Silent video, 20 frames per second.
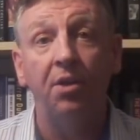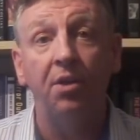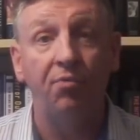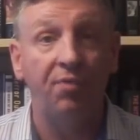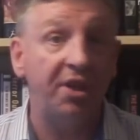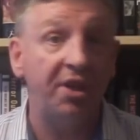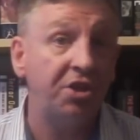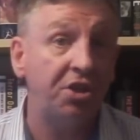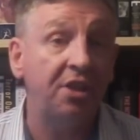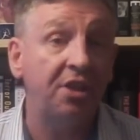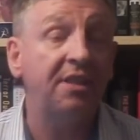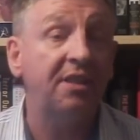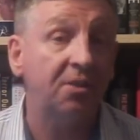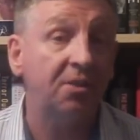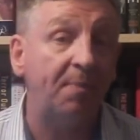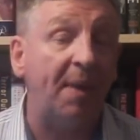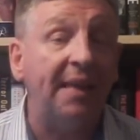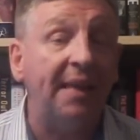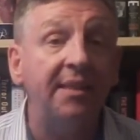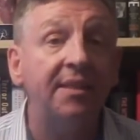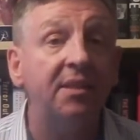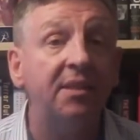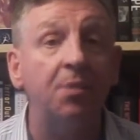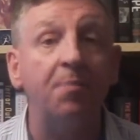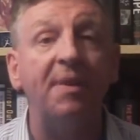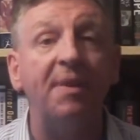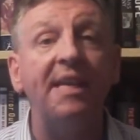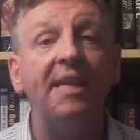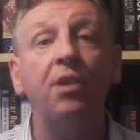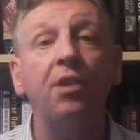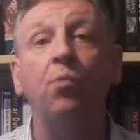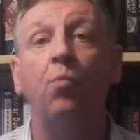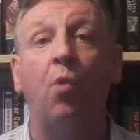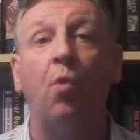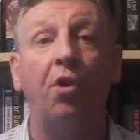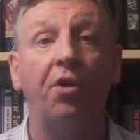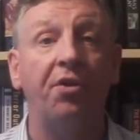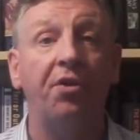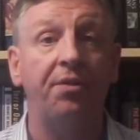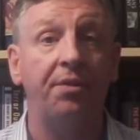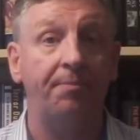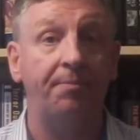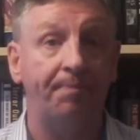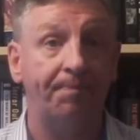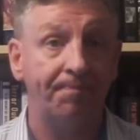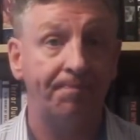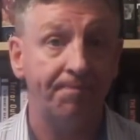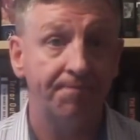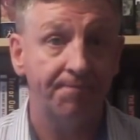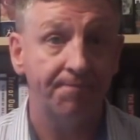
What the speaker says: Richard Spencer being one of them.